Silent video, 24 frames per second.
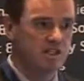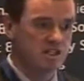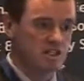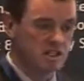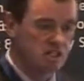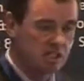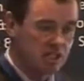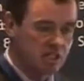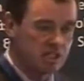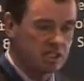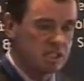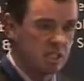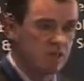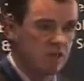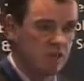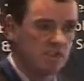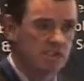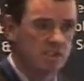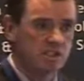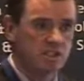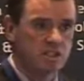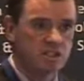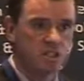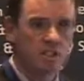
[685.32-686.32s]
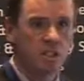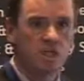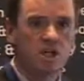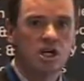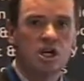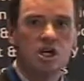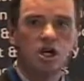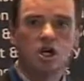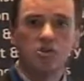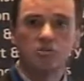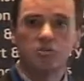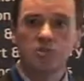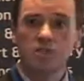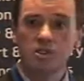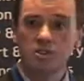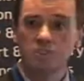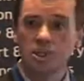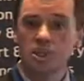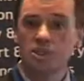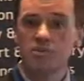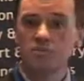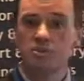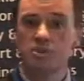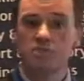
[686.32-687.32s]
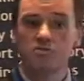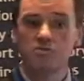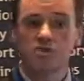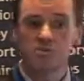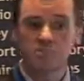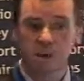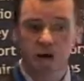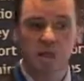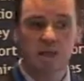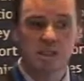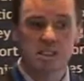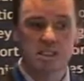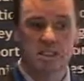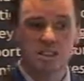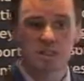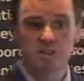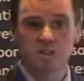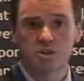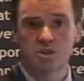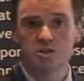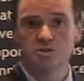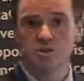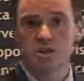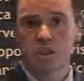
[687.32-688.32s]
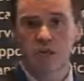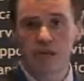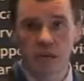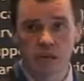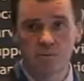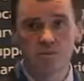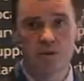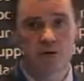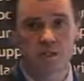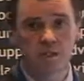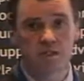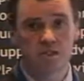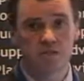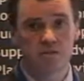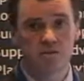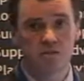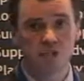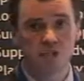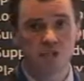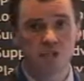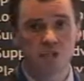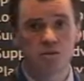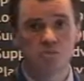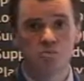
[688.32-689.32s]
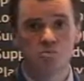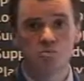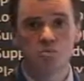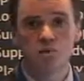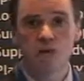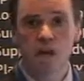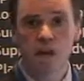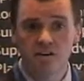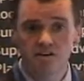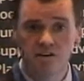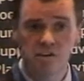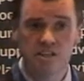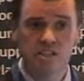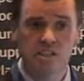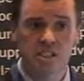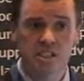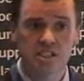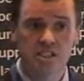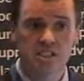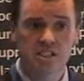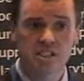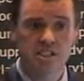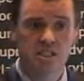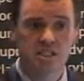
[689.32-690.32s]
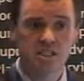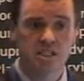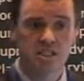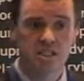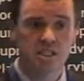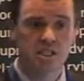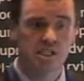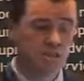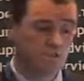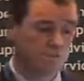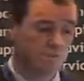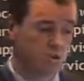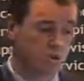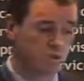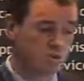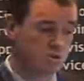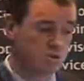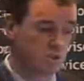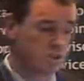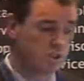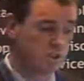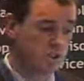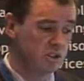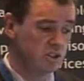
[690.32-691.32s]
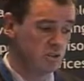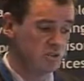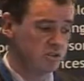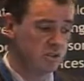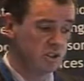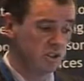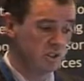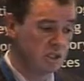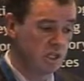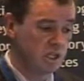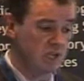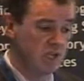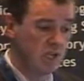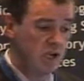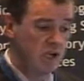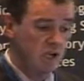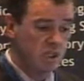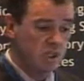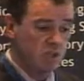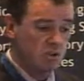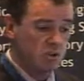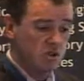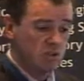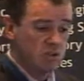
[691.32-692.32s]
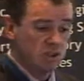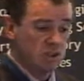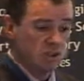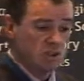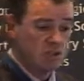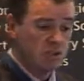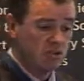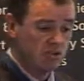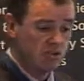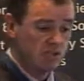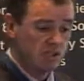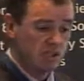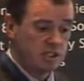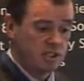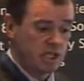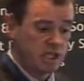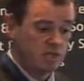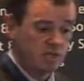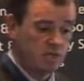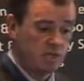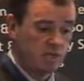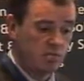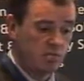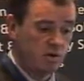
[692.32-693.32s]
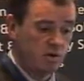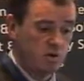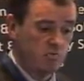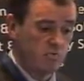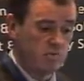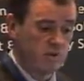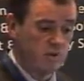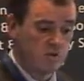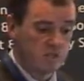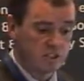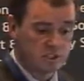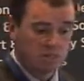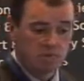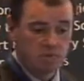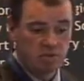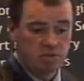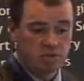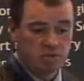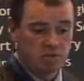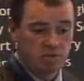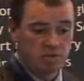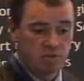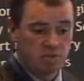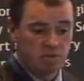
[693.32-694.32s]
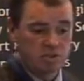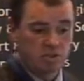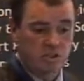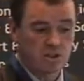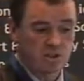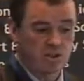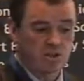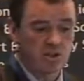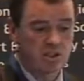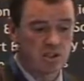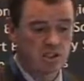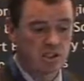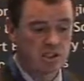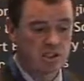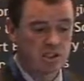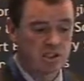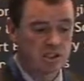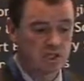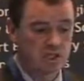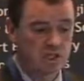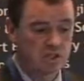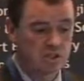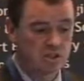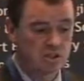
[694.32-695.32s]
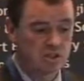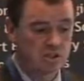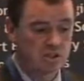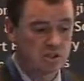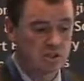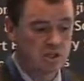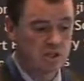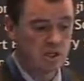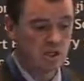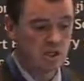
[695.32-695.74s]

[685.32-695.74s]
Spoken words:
to conserve these. But in terms of a policy to help conservation, we have the designated sites, so we should try to use it. So you can see, for example, some of the species that are critically endangered,